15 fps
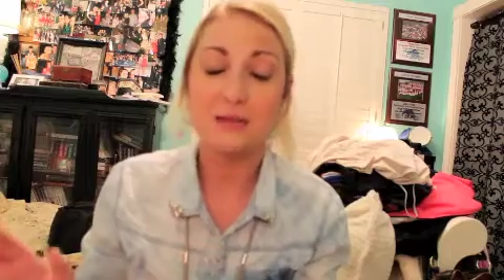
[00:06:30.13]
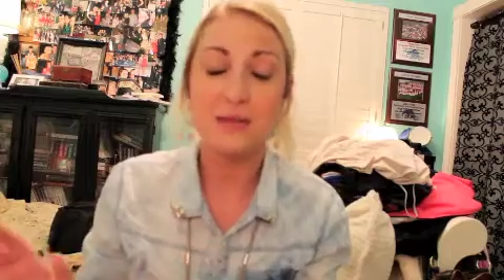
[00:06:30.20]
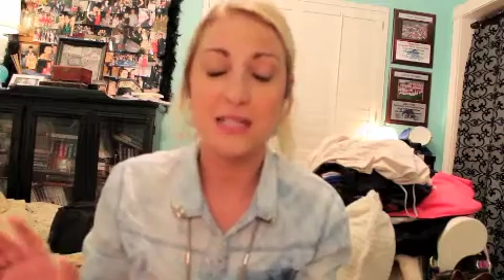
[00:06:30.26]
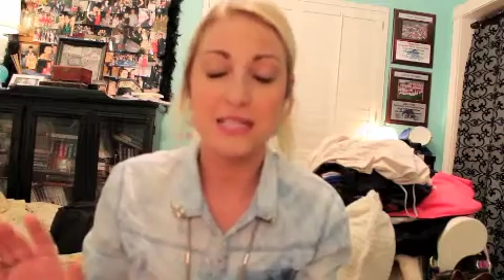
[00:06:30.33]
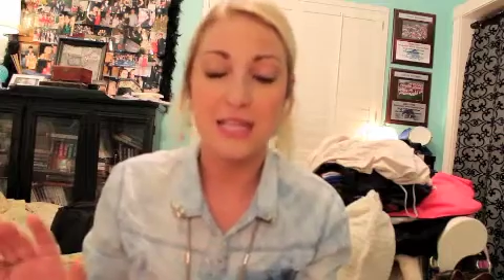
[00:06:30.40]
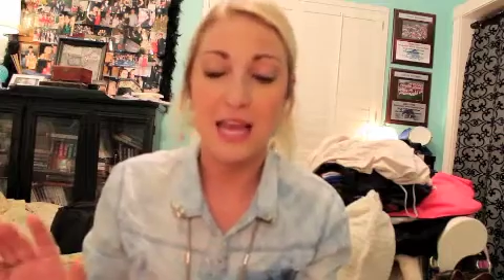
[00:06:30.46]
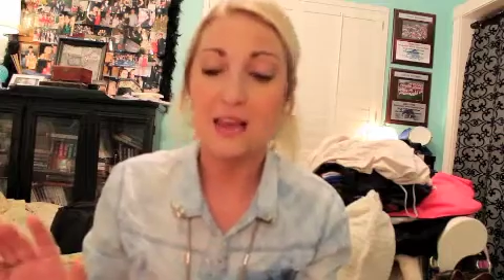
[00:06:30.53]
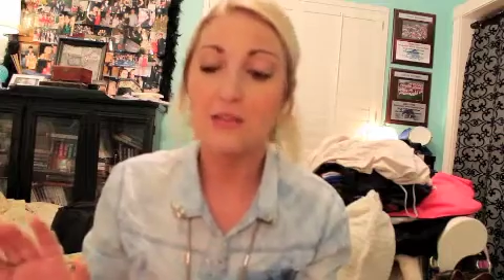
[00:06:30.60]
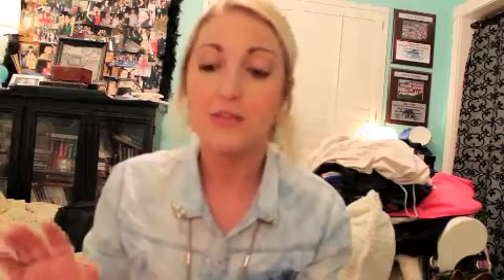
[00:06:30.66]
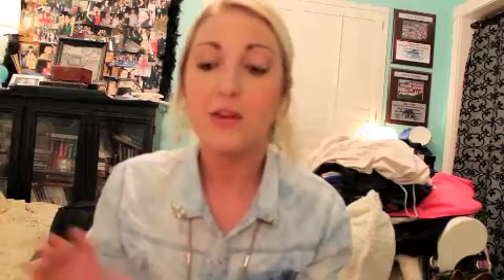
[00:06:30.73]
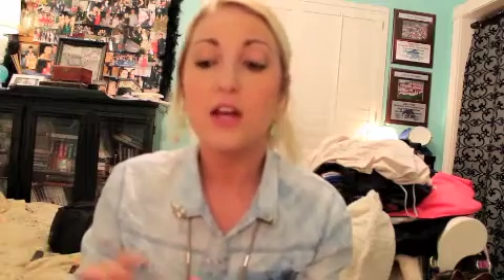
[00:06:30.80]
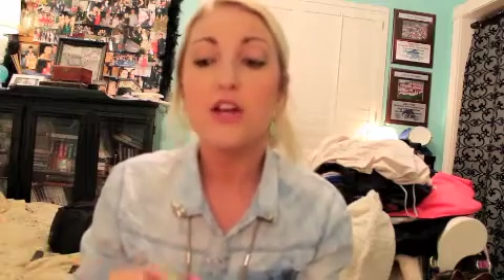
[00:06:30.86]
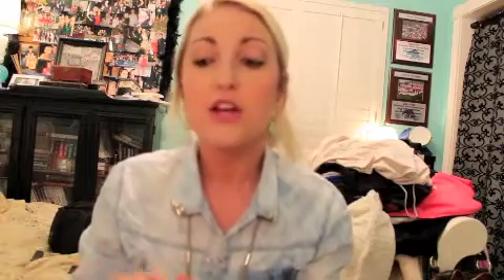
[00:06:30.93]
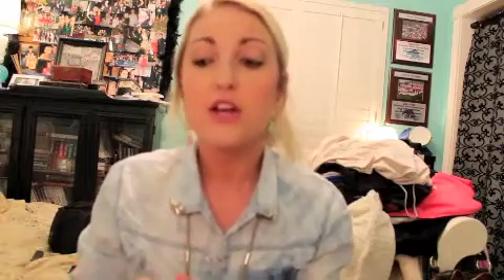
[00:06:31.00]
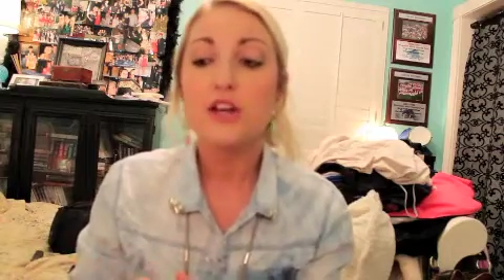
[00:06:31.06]
to be safe.
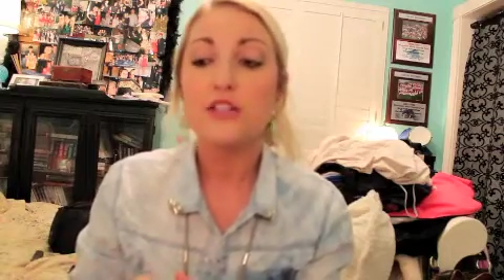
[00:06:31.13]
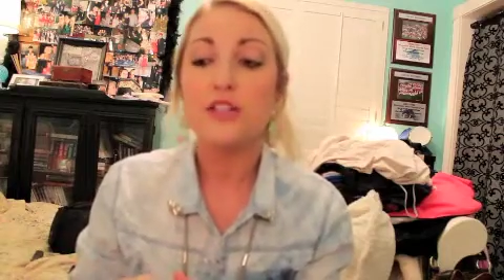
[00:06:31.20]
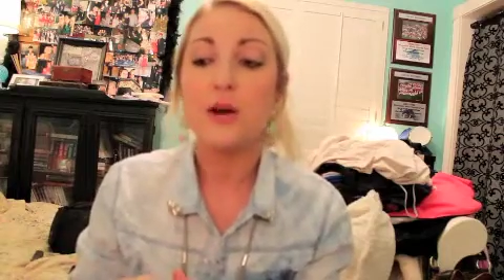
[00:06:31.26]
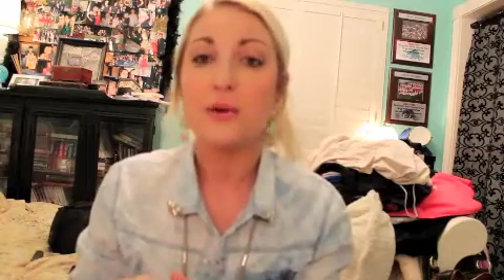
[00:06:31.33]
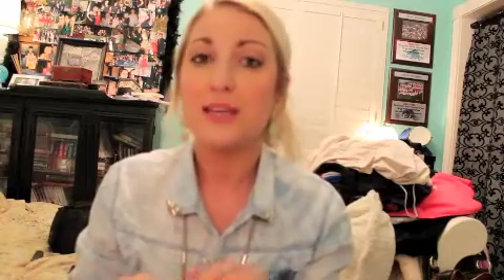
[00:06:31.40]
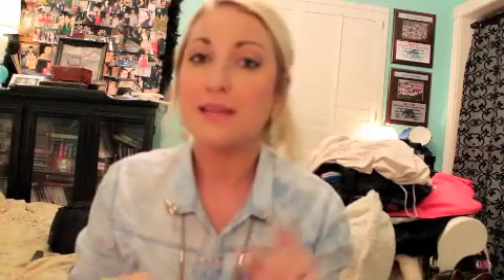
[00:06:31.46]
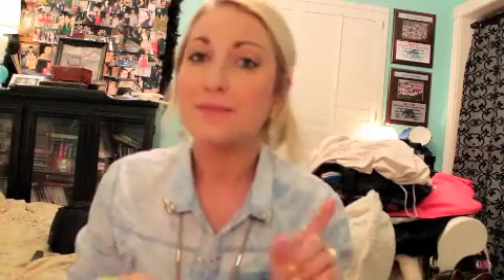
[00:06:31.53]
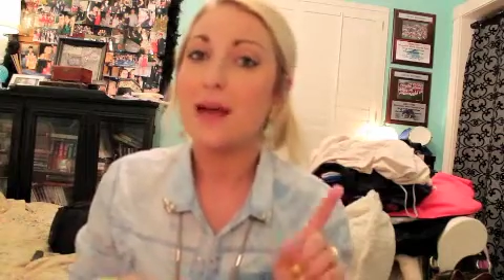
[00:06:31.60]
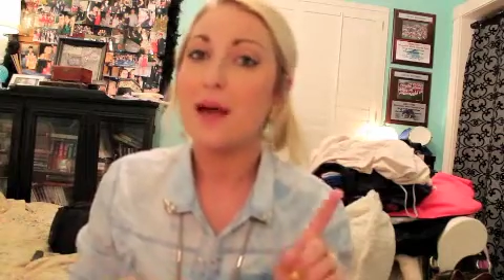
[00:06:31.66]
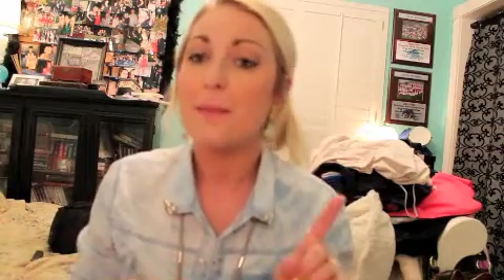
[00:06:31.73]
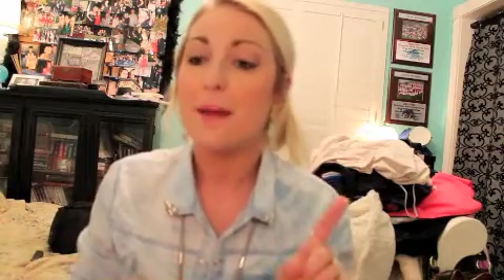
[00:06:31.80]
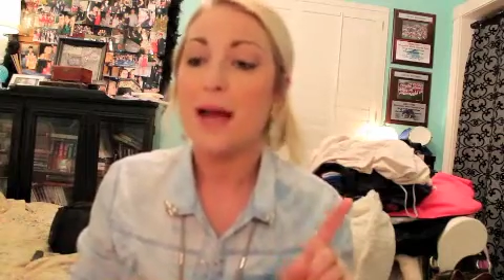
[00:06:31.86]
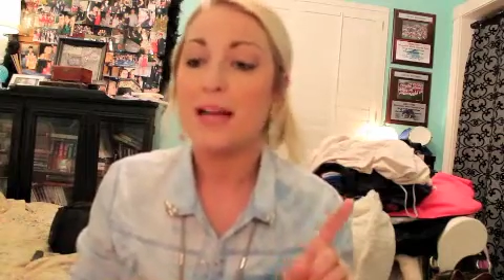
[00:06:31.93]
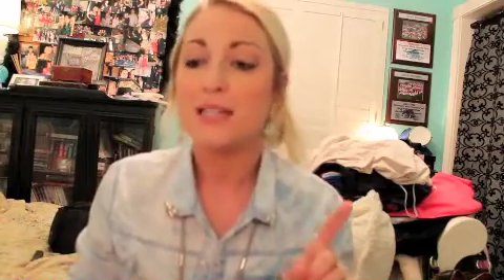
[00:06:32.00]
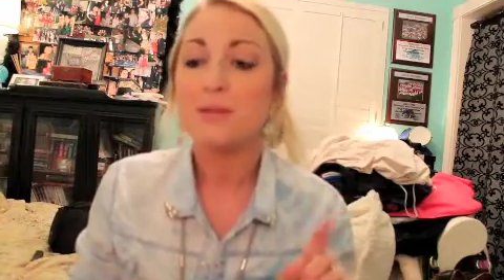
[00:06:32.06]
So keep that in
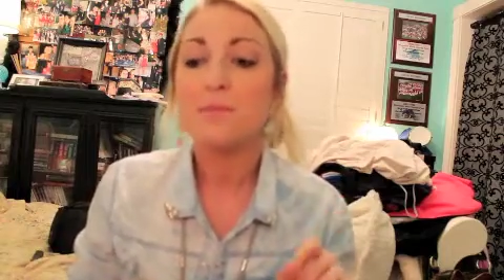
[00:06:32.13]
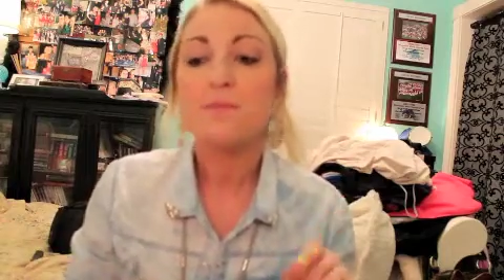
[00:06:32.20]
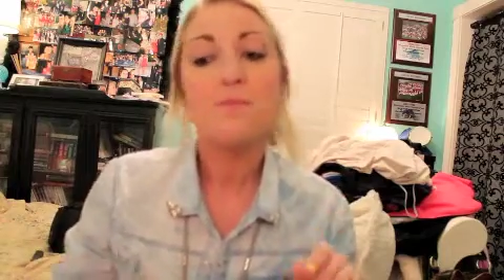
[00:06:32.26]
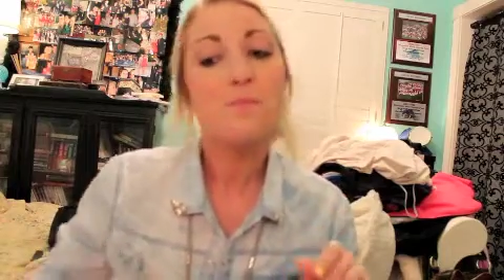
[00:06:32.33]
mind.